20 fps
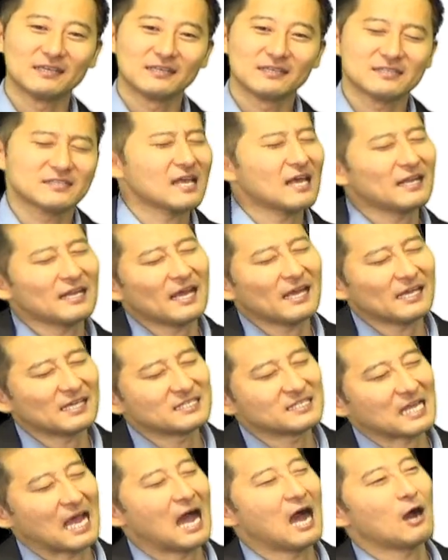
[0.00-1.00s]
Sana
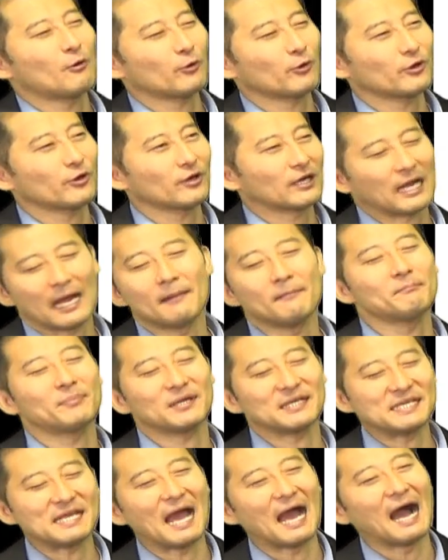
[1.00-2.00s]
is our
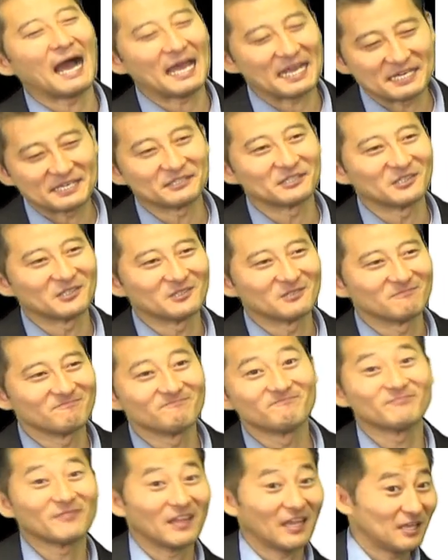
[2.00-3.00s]
company idol.
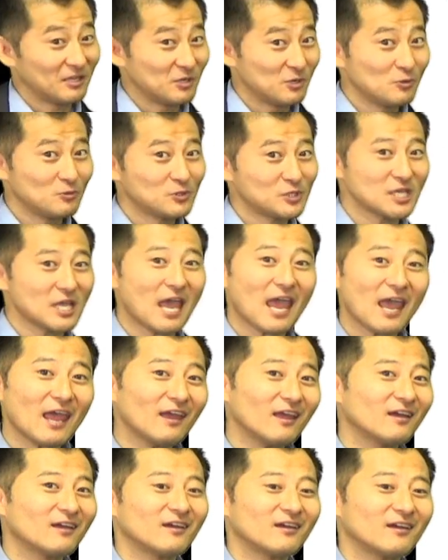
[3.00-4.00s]
And you say?